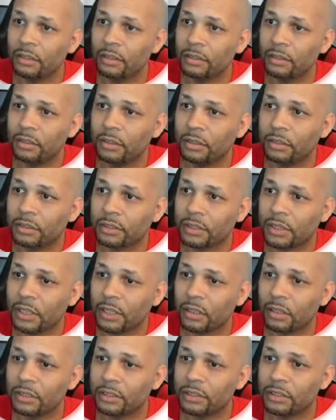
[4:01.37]
you know, it's got
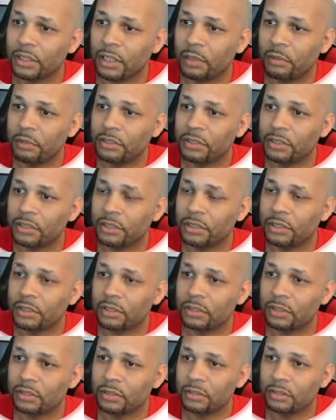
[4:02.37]
all these images
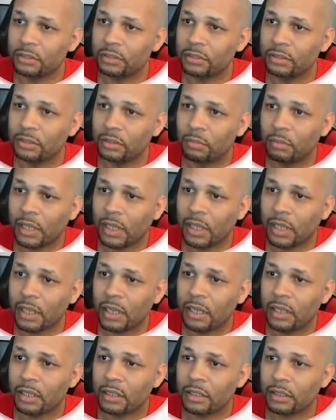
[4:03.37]
and
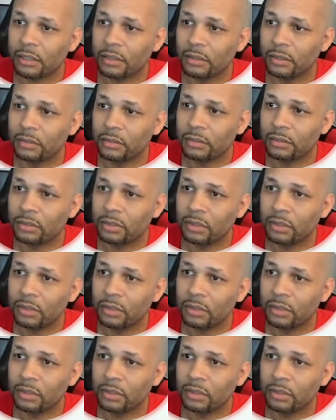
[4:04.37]
blog and